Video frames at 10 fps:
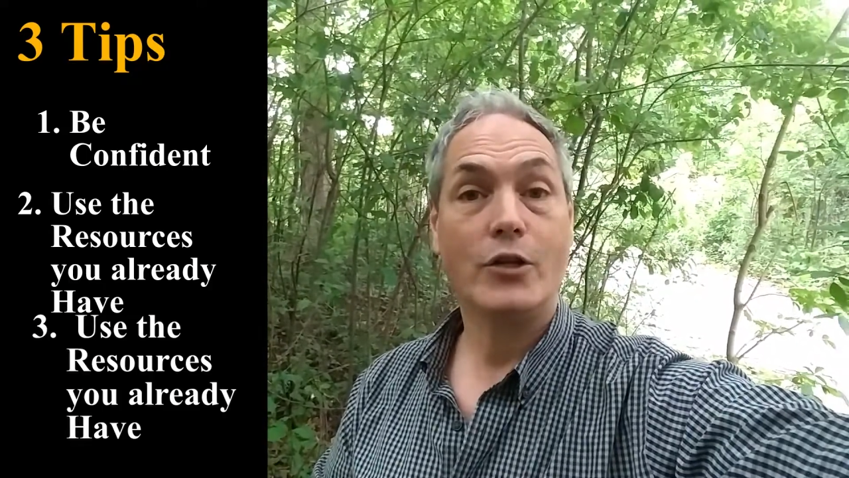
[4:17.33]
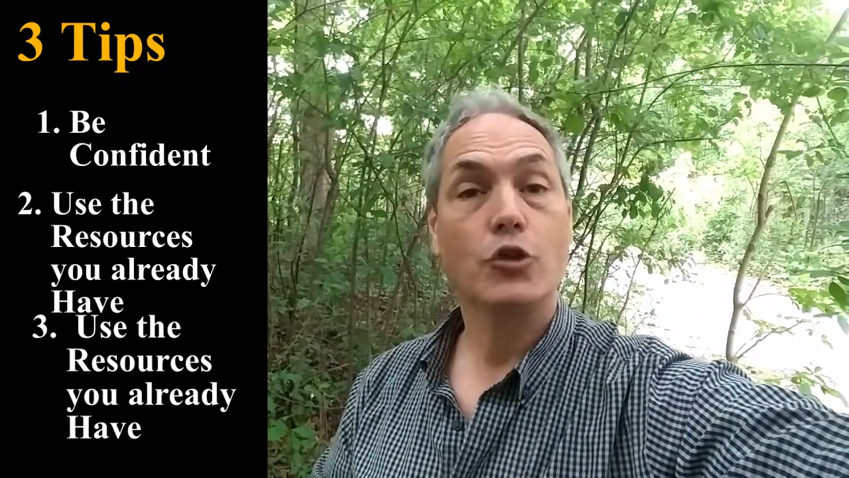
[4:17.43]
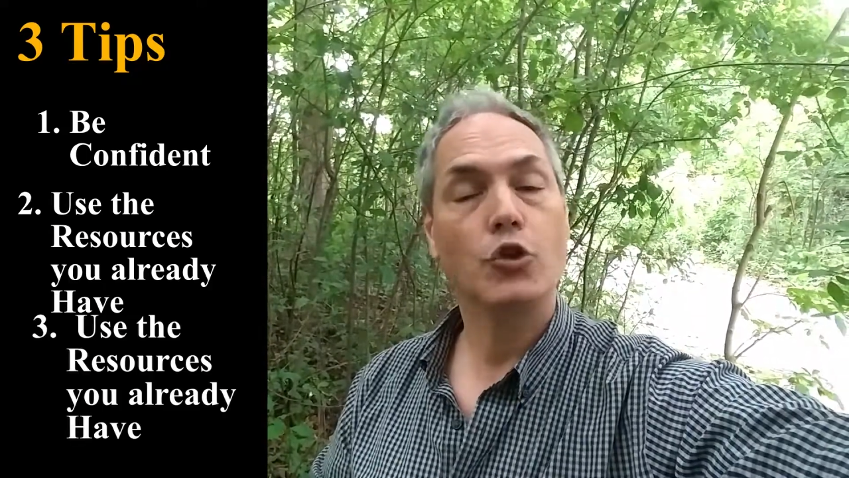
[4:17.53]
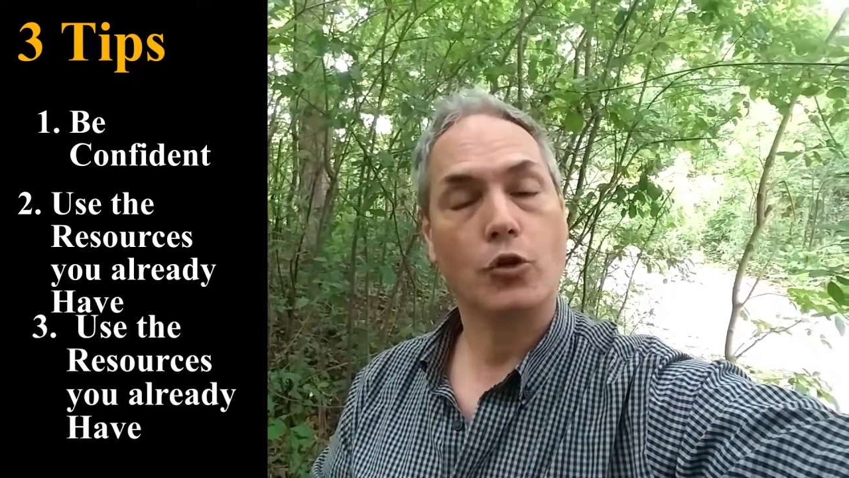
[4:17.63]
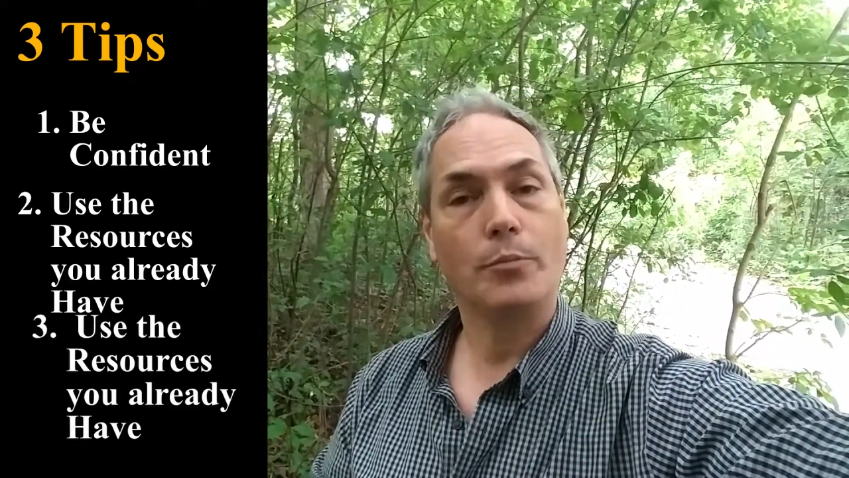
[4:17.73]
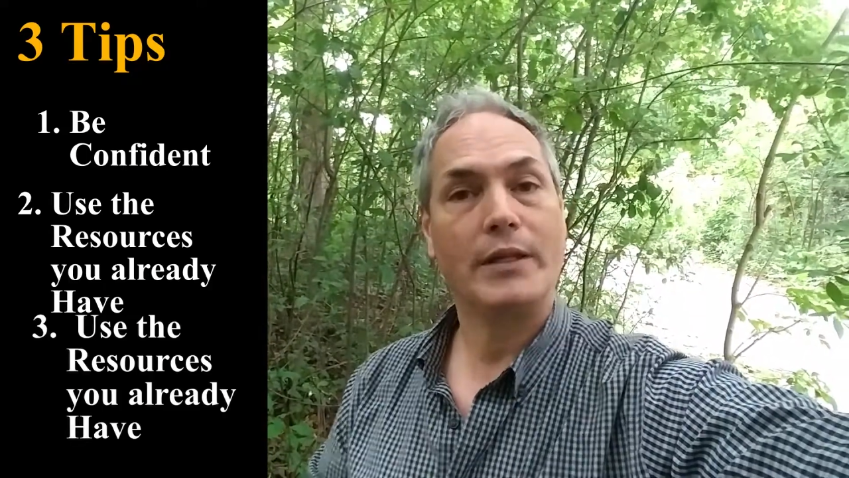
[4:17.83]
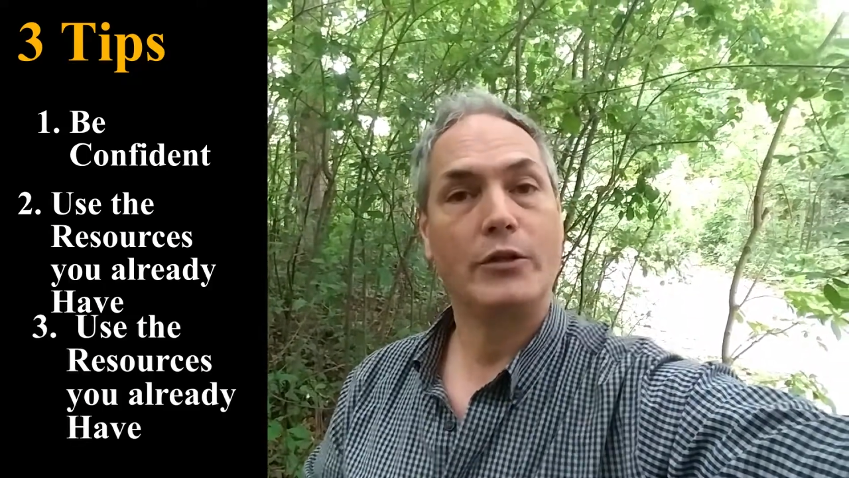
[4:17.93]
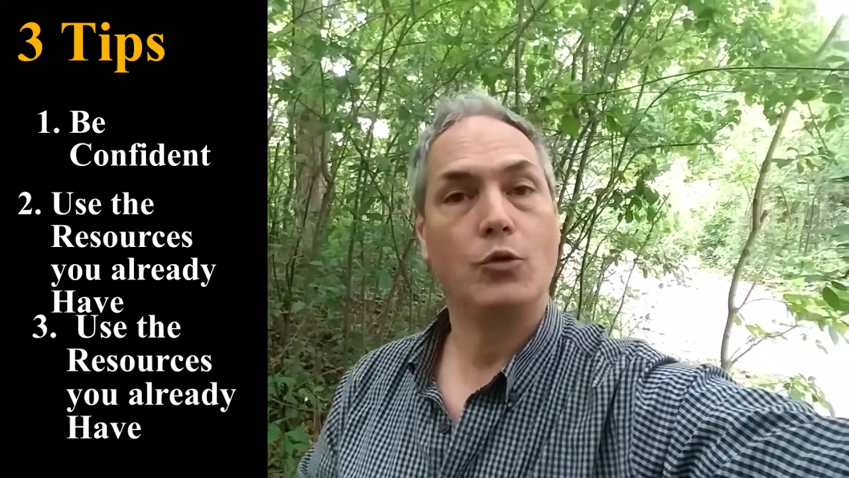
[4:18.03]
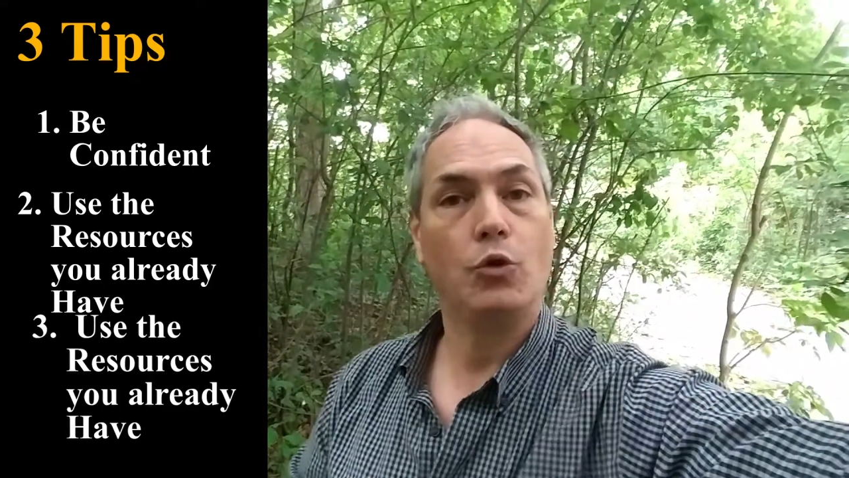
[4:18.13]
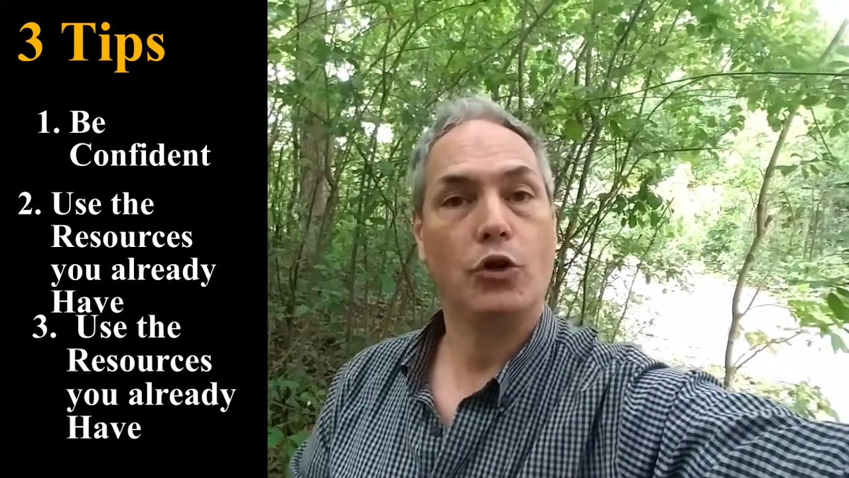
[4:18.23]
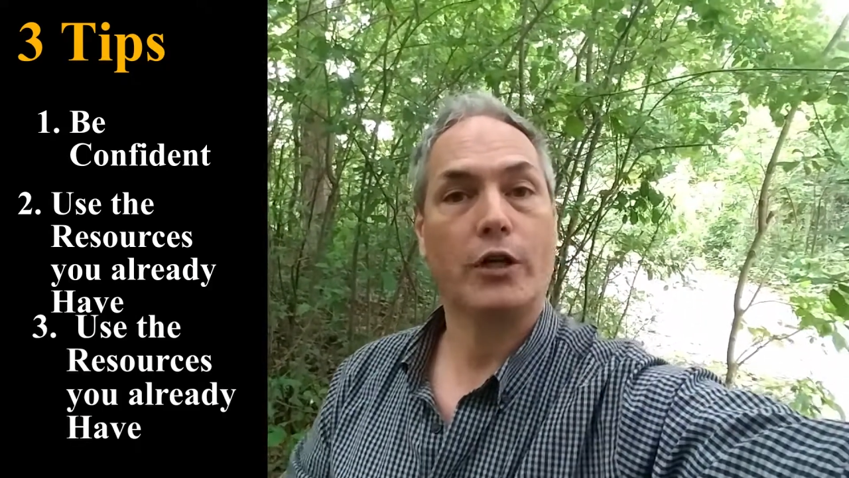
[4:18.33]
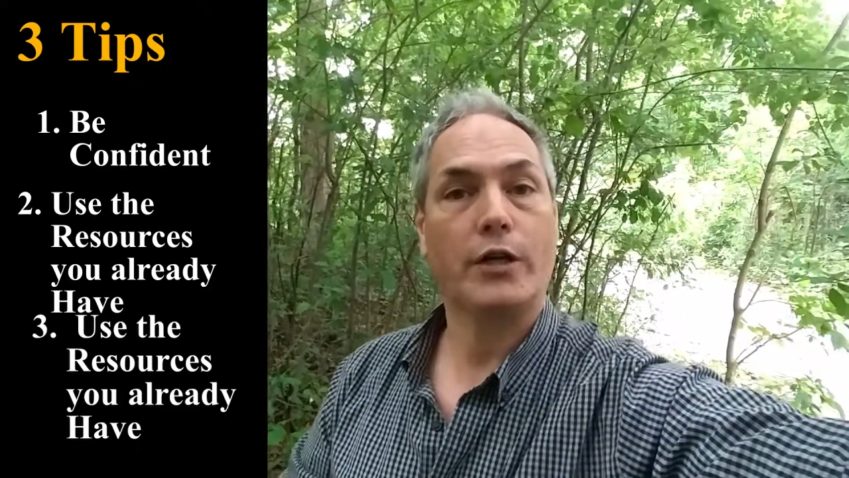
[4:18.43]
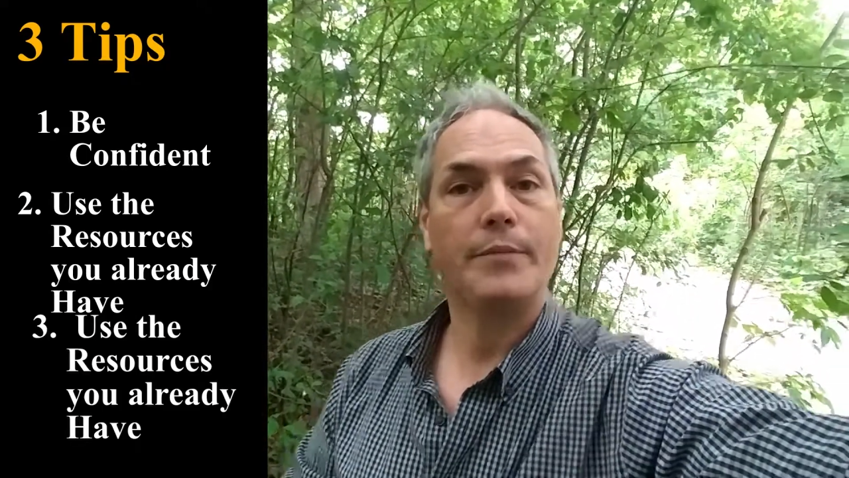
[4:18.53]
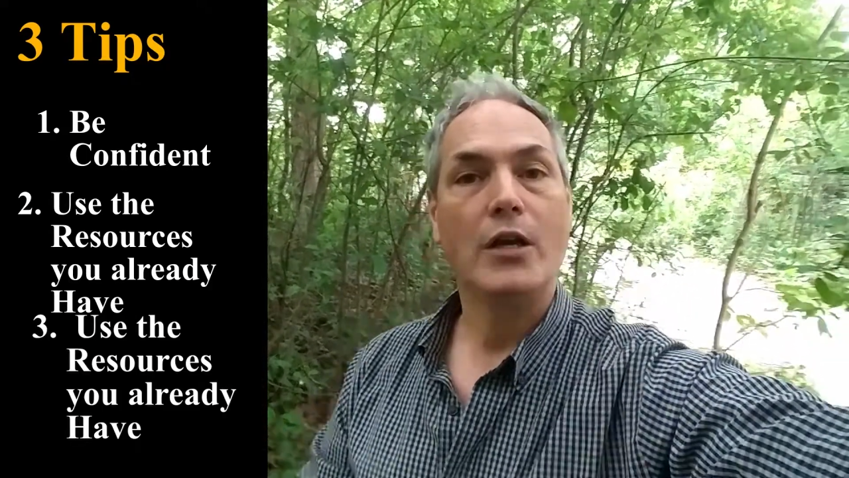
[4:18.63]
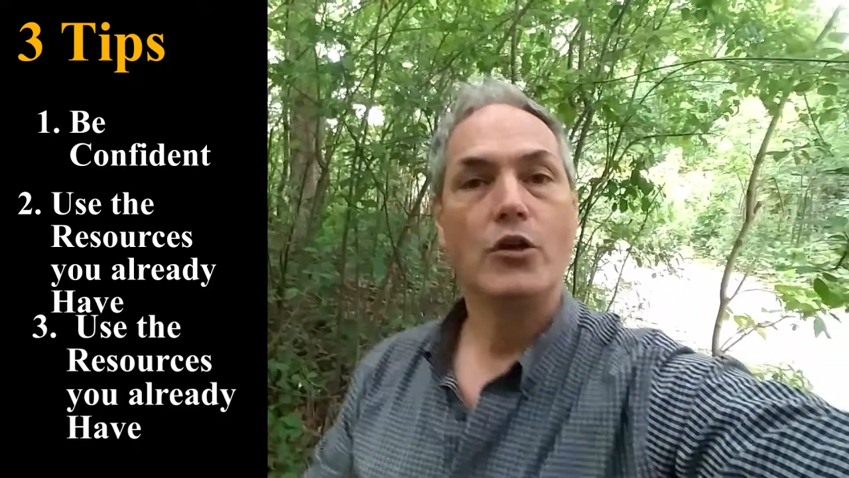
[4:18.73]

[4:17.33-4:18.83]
to complete the work.